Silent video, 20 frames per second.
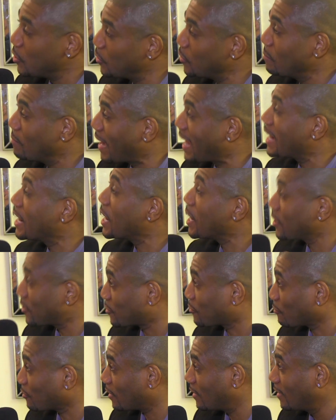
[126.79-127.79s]
You made
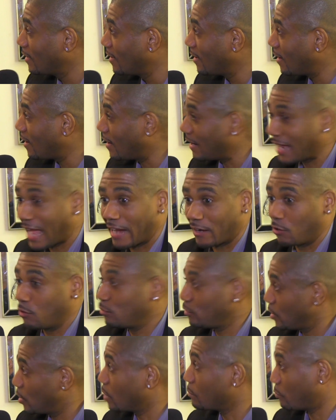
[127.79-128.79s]
history not
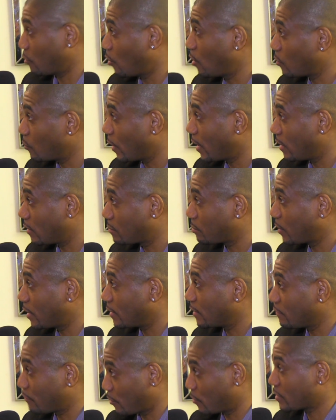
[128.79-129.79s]
only on Broadway as
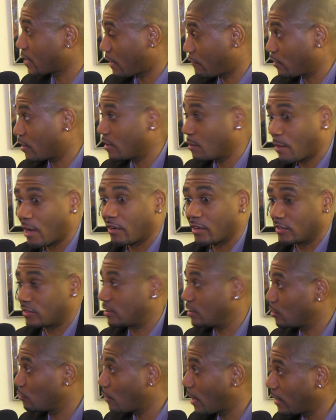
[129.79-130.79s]
playing the first African-American
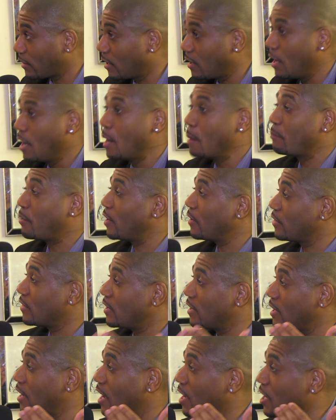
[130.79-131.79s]
Cinderella, but the